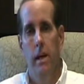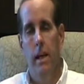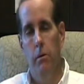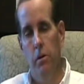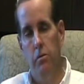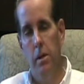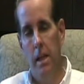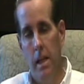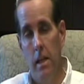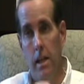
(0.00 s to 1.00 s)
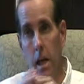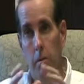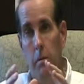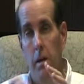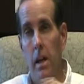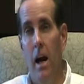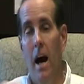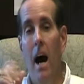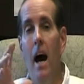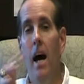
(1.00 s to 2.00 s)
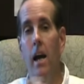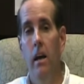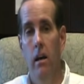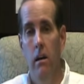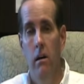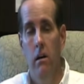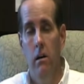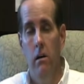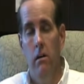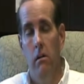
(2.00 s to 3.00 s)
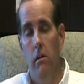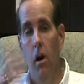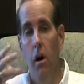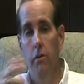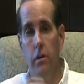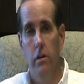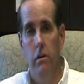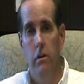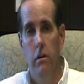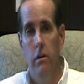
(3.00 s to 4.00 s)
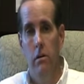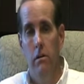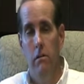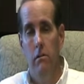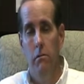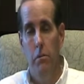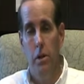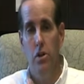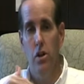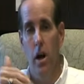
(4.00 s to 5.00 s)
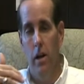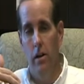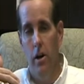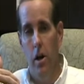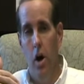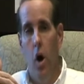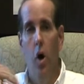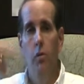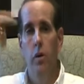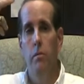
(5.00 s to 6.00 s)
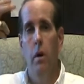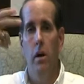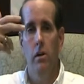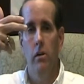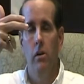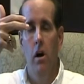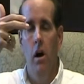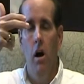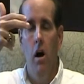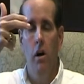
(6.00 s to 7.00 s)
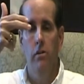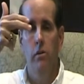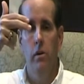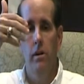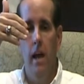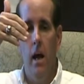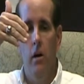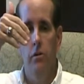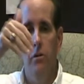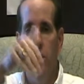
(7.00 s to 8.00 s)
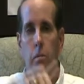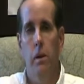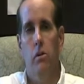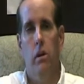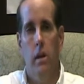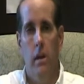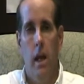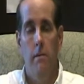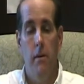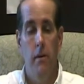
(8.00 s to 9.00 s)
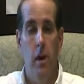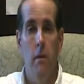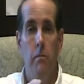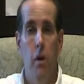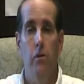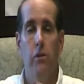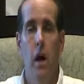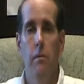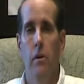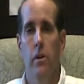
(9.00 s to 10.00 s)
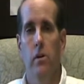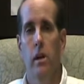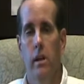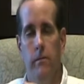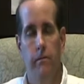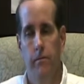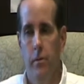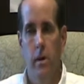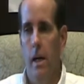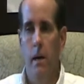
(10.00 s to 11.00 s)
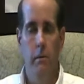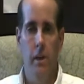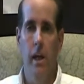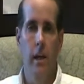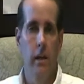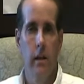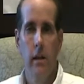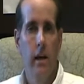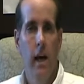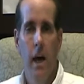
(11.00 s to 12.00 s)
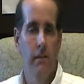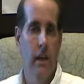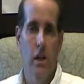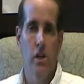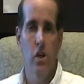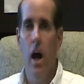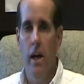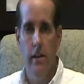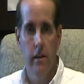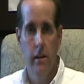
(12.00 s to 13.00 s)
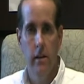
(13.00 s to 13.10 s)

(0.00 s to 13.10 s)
and he wants me to help him hit a high, lofted pitch shot over a bunker onto a down sloping green and make the golf ball stop on the green. I'm dead. I haven't got a shot.